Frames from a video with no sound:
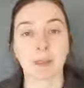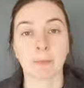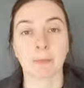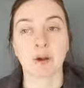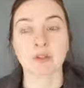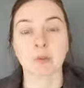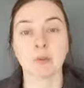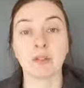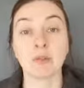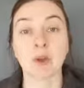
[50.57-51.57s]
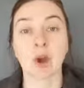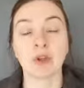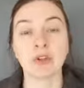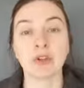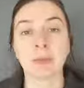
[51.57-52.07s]
but when you've got a
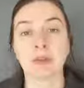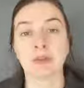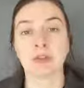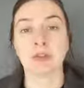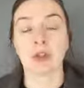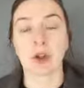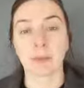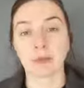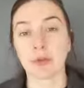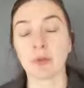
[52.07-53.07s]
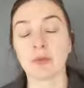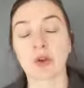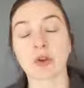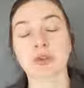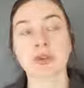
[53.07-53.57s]
new build, you have
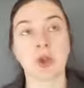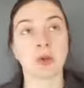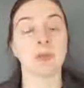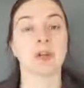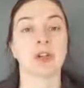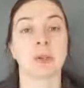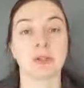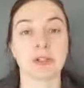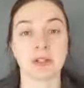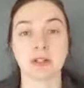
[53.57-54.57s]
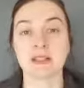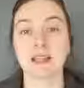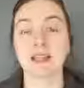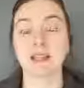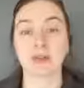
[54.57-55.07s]
got so much
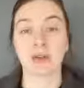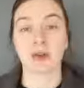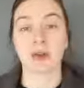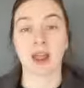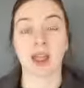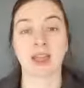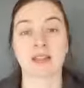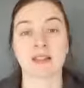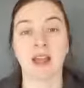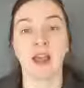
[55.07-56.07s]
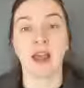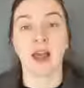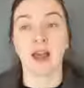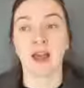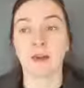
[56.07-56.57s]
opportunity to create,
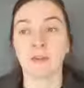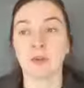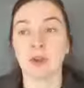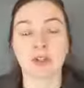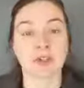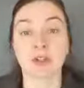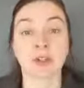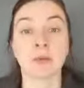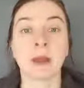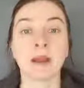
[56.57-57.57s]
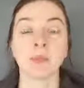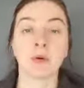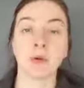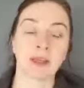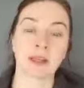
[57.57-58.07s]
to do many
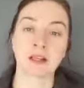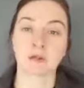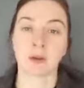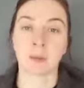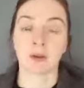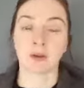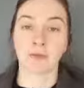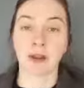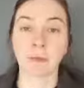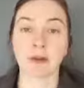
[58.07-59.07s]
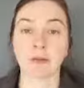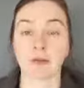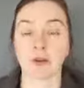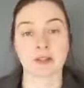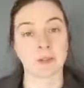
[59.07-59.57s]
more things from a fabric
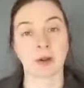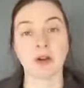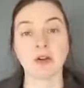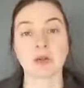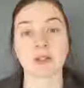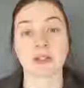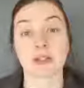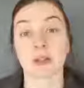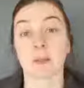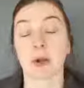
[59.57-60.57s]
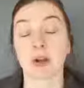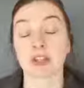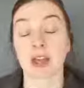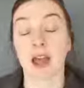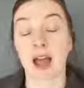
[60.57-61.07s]
first approach, which is the approach
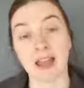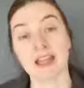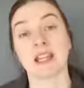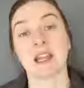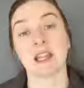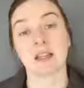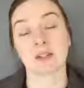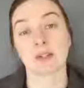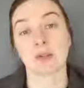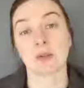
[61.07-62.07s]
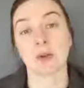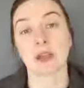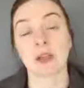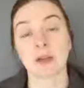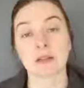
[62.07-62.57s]
that I take to
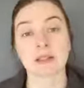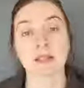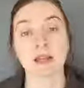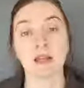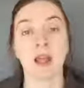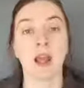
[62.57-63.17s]
eco design,